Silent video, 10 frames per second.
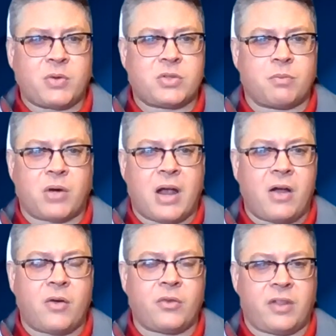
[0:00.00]
opposed to
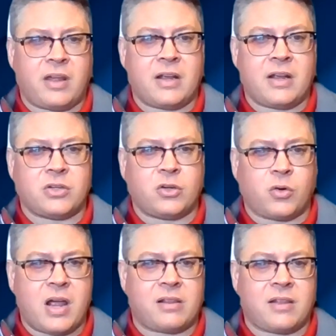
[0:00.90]
brown things and
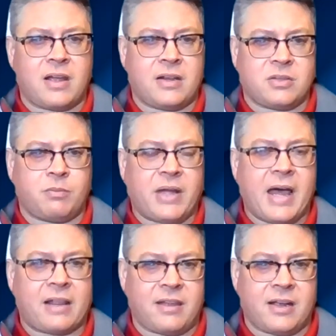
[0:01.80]
gray things and
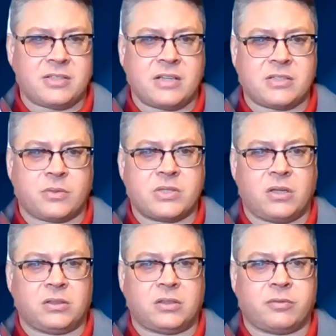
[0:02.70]
black things as a
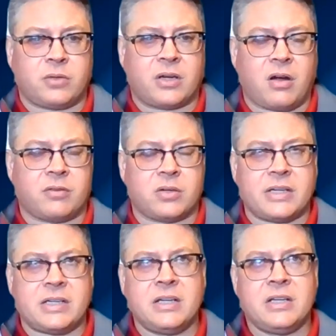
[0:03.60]
result of
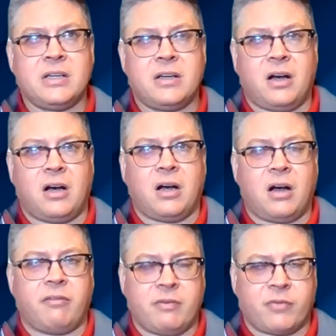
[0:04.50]
recovery uh,
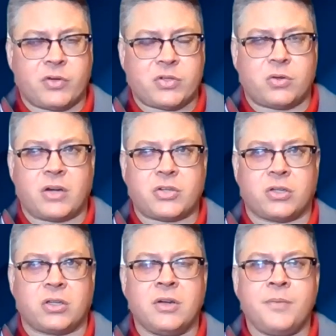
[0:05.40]
of
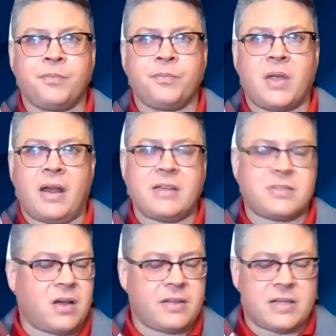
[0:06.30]
infrastructure. And I
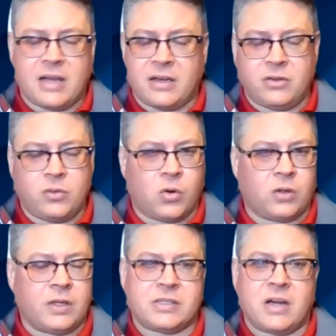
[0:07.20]
saw that in New
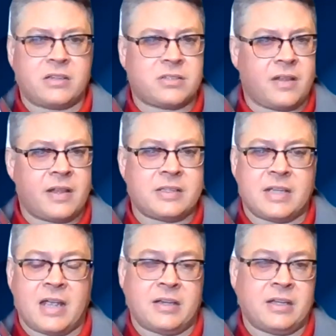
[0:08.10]
Orleans, and I saw that in
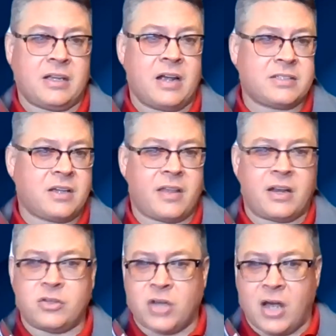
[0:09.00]
Sandy, and I saw
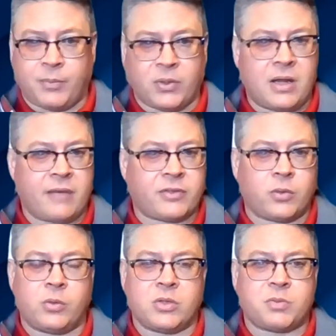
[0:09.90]
that in Joplin after
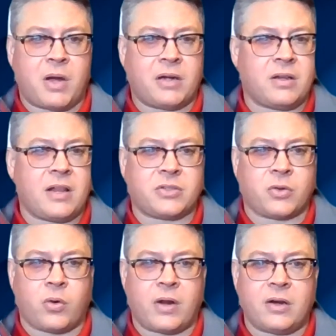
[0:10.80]
we responded to that
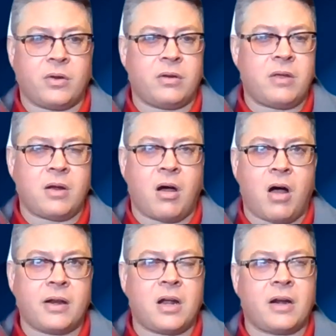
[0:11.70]
tornado, and, and
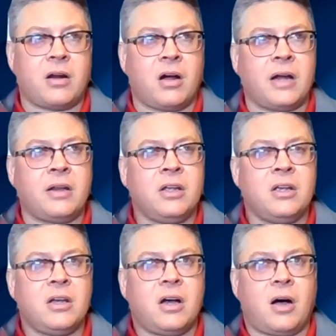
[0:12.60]
on and on and on
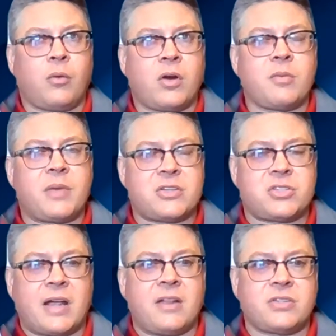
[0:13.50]
uh, one of the
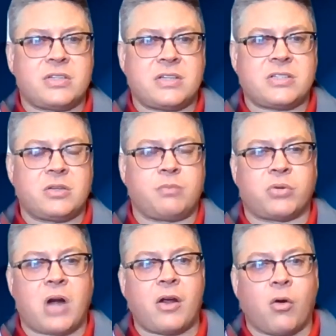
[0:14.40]
biggest challenges is to
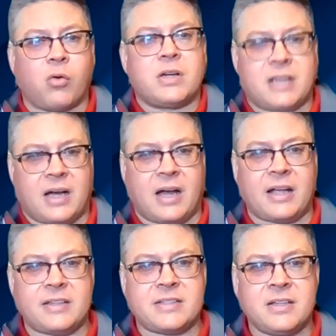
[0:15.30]

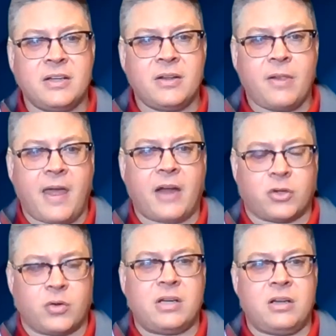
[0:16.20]
prioritize
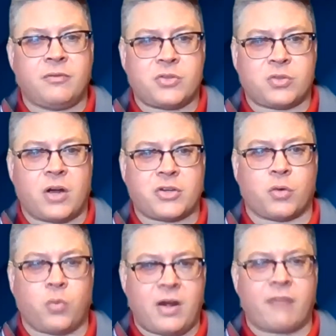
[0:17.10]
that green
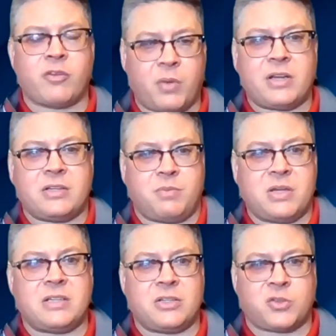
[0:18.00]
infrastructure when everybody's
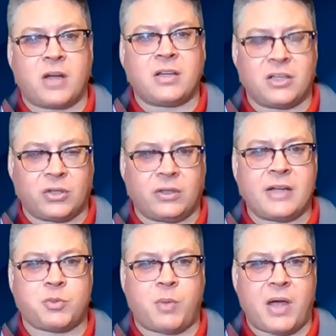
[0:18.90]
busy trying to get the
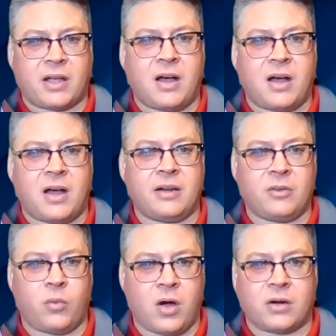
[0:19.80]
lights back on and
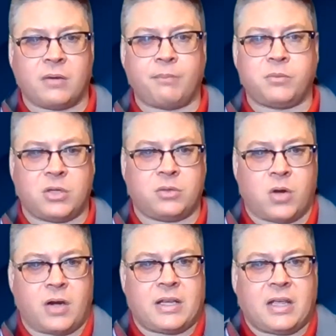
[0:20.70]
the water to
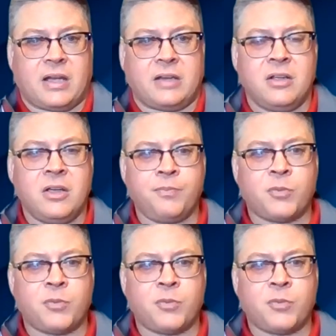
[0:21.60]
run again.